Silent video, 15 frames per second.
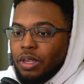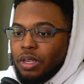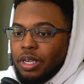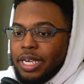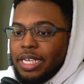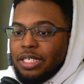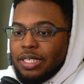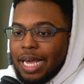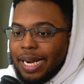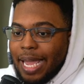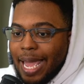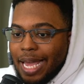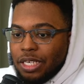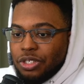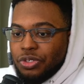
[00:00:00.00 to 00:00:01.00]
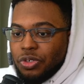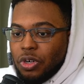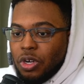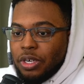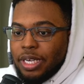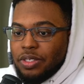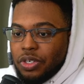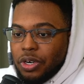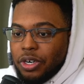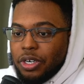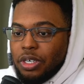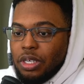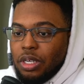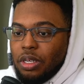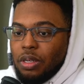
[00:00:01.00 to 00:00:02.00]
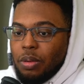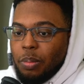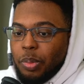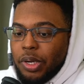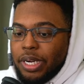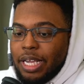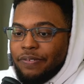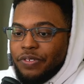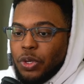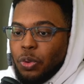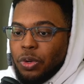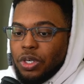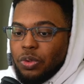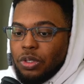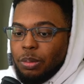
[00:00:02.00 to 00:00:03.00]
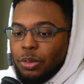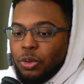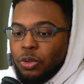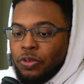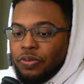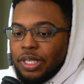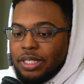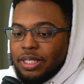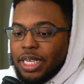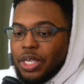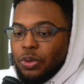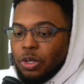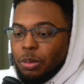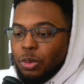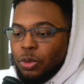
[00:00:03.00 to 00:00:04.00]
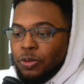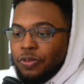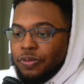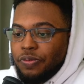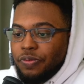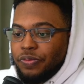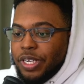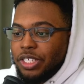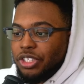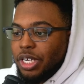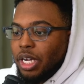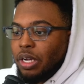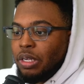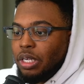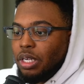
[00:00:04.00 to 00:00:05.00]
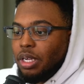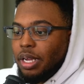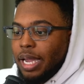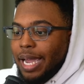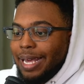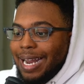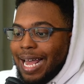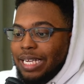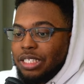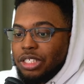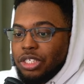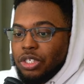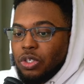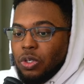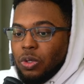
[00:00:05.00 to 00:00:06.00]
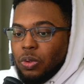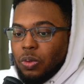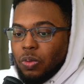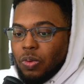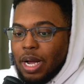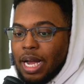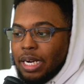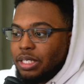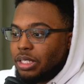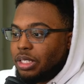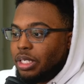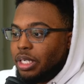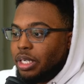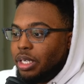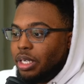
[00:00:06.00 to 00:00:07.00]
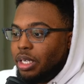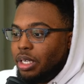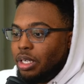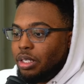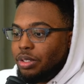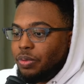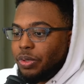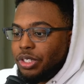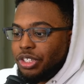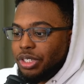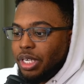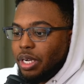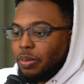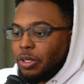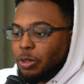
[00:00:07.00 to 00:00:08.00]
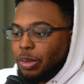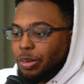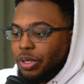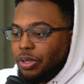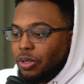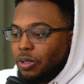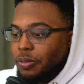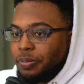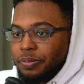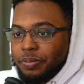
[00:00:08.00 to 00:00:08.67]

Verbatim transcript: He's not as strong as her, but if you were to remove, let's say you removed Fei Xiao, and I still rocked. Uh, where's she at? Where's baby girl?